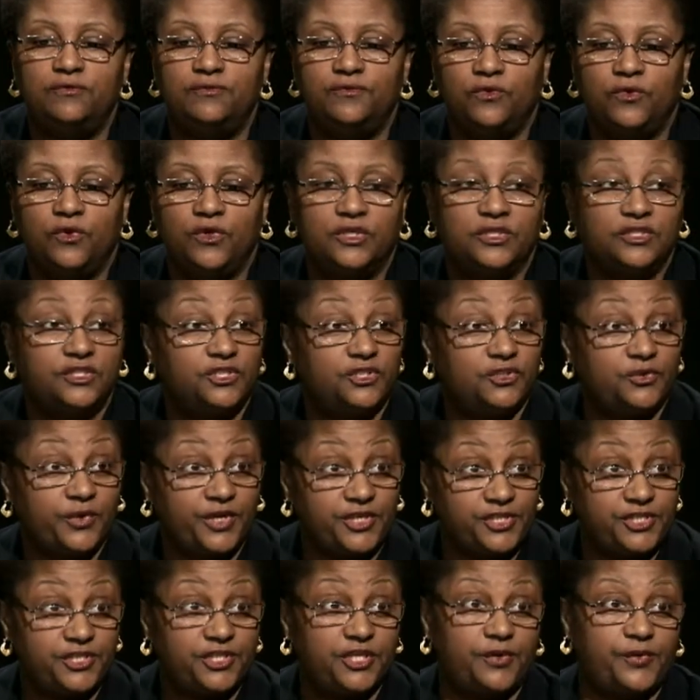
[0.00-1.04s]
for
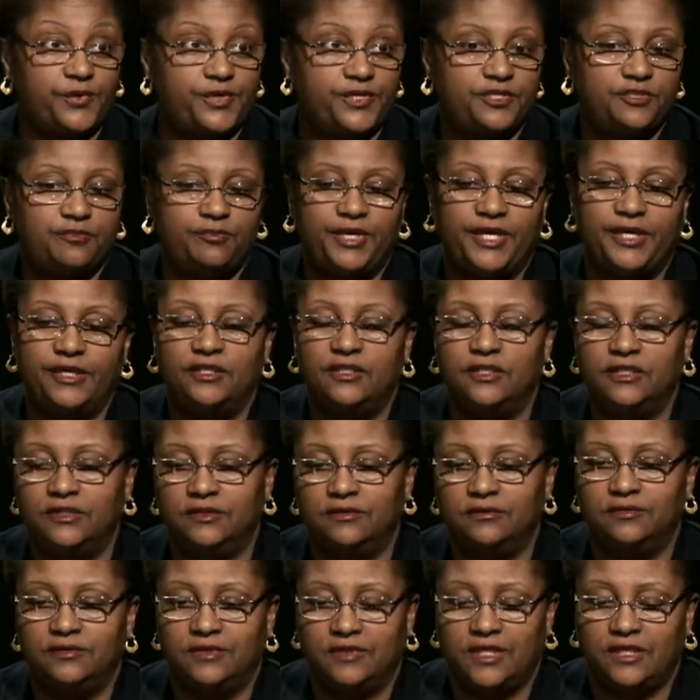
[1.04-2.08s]
discretionary spend,
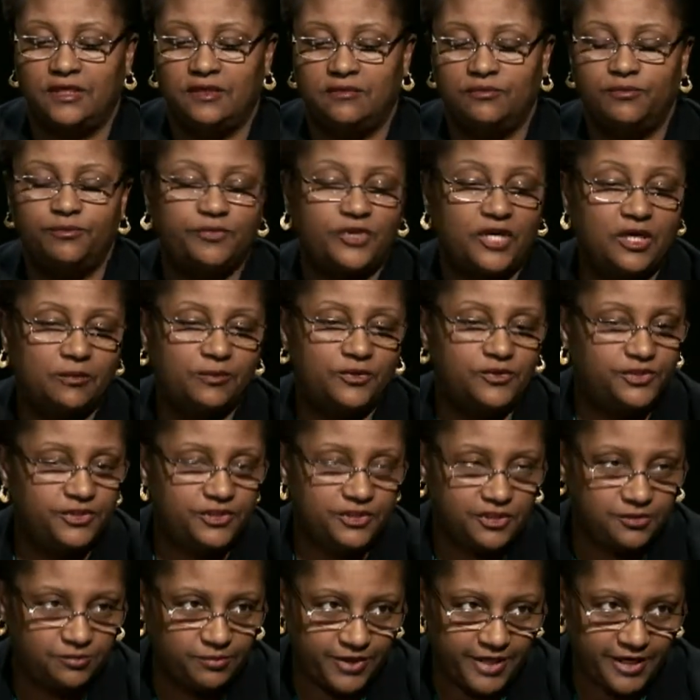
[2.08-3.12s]
and, and probably should
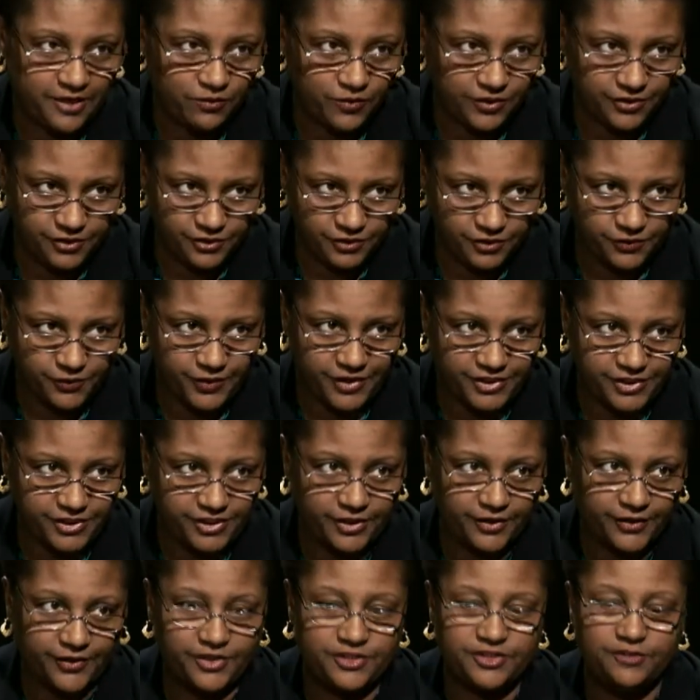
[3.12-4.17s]
explain what
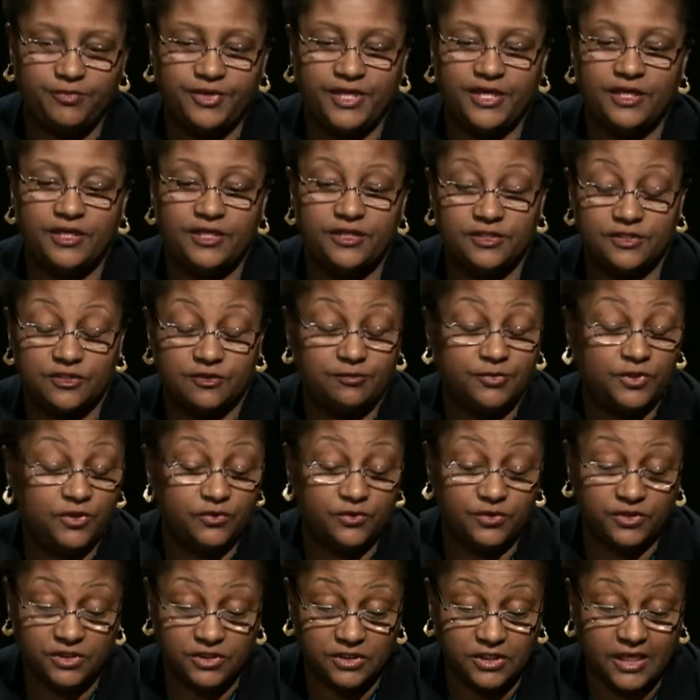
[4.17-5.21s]
discretionary spend is as
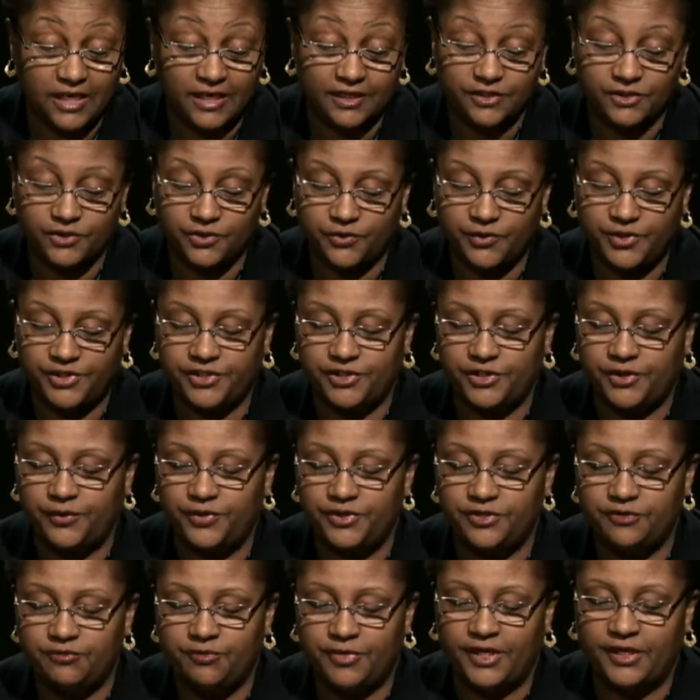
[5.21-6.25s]
opposed to
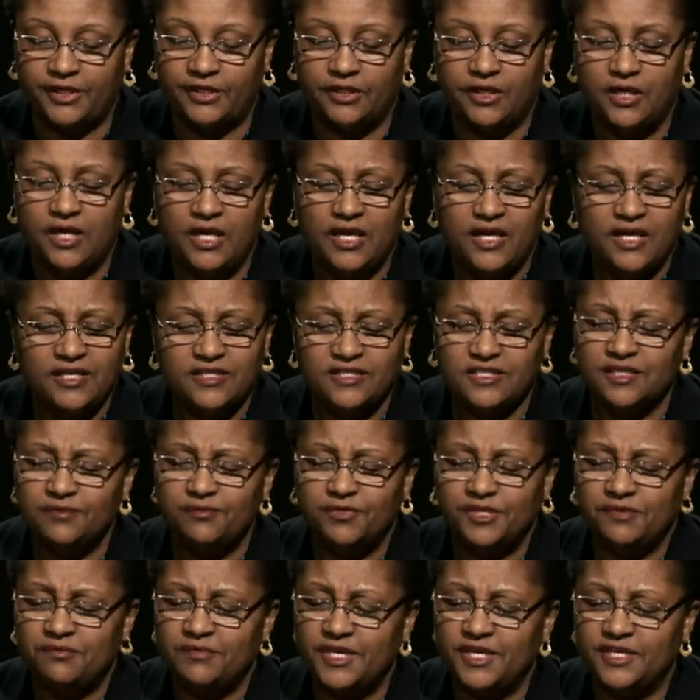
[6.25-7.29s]
non-discretionary spend,
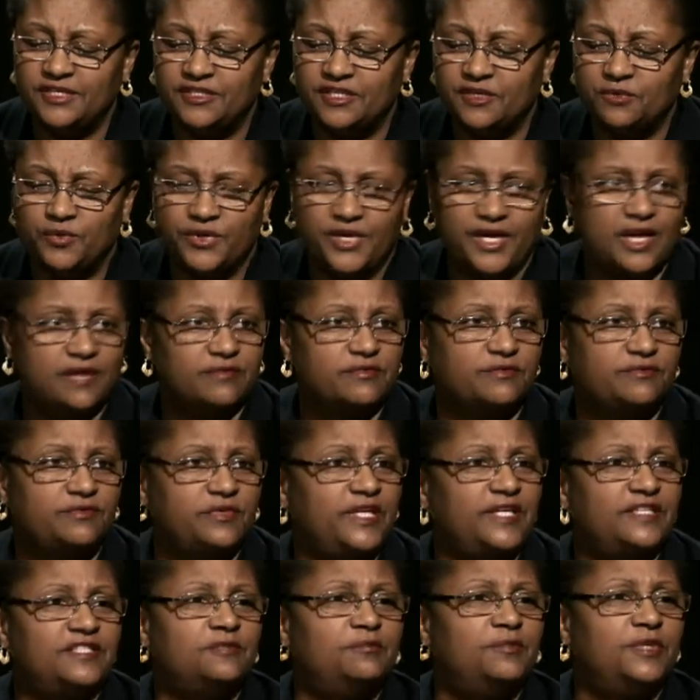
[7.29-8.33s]
simply means that we have some
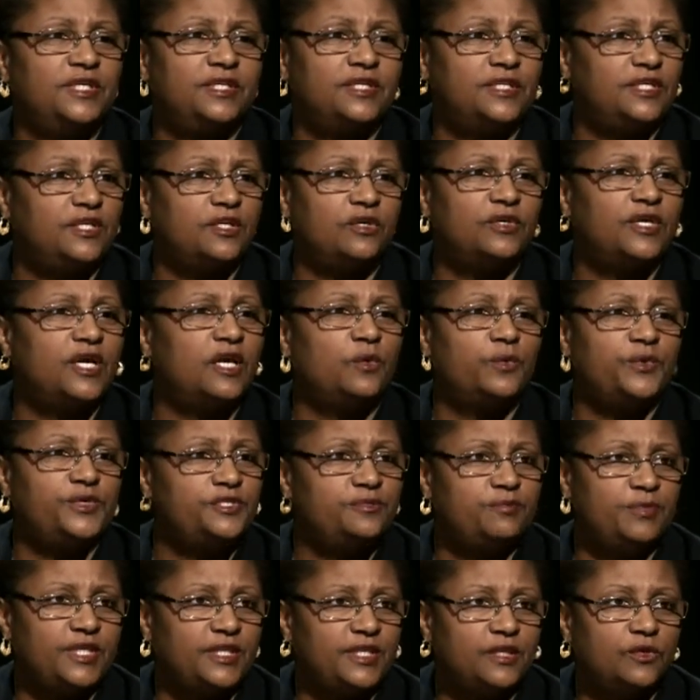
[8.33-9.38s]
flexibility on how we
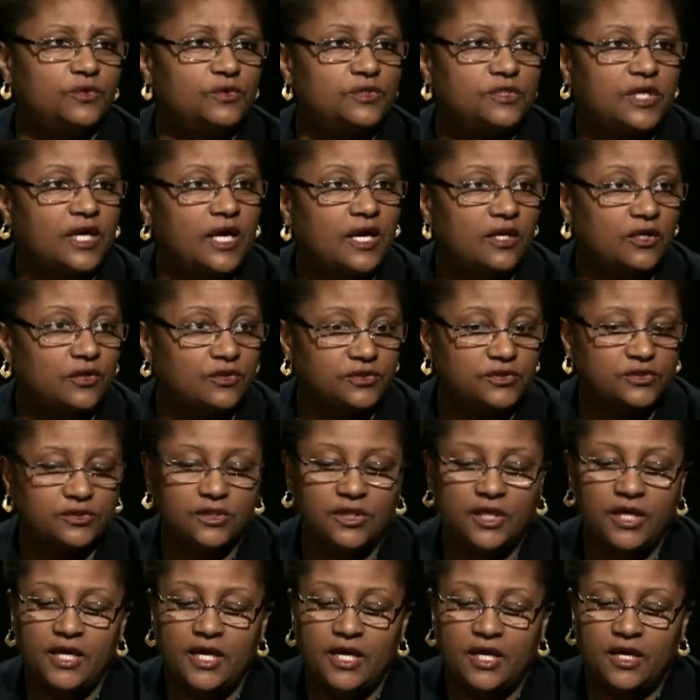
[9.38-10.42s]
spend those dollars.
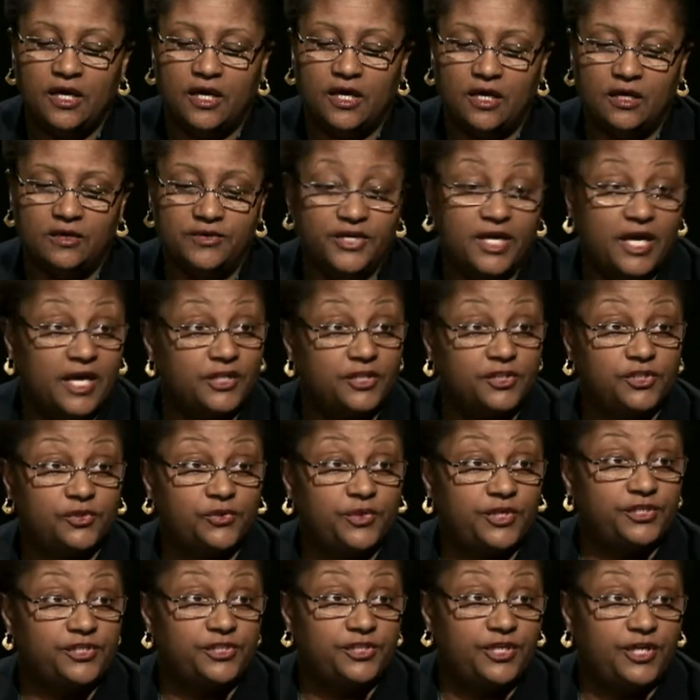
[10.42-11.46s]
Uh,
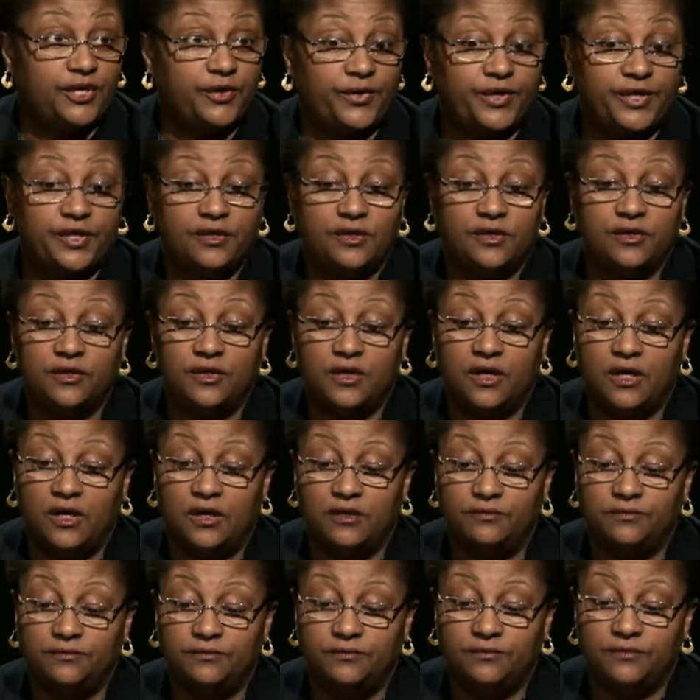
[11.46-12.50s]
non-discretionary
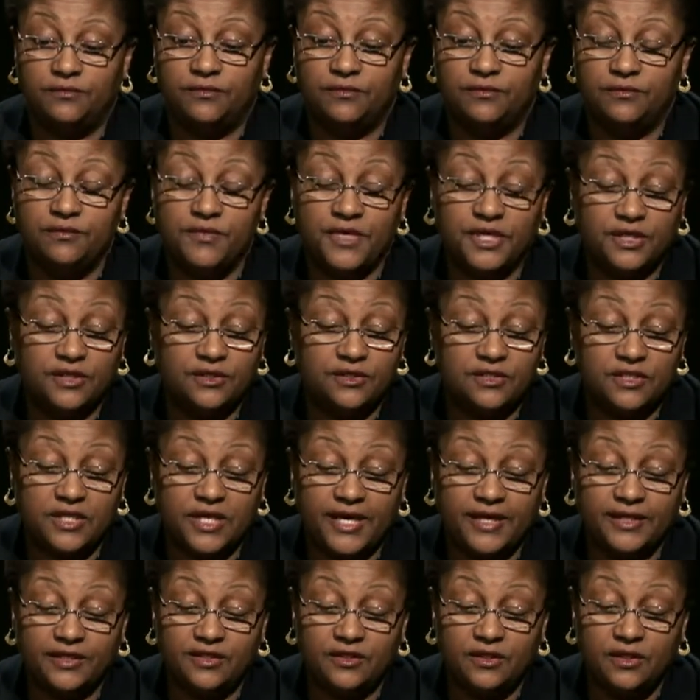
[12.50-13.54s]
um, means
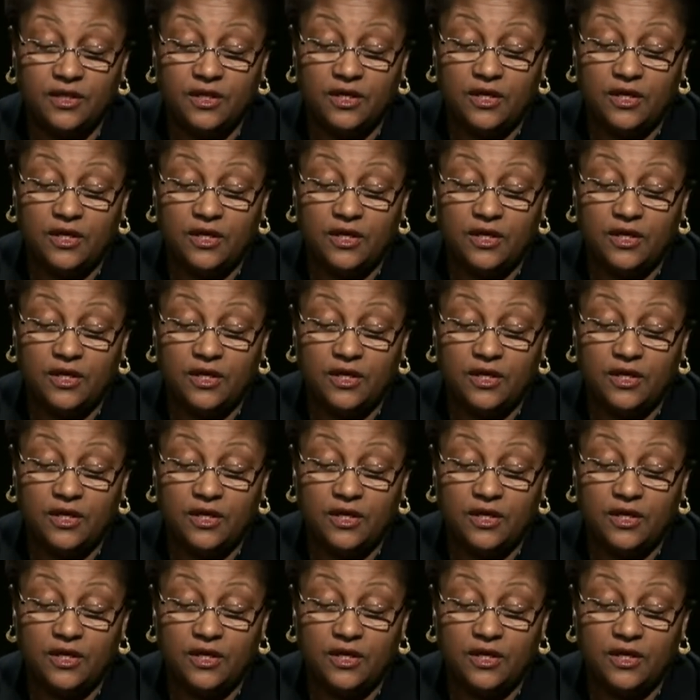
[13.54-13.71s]
that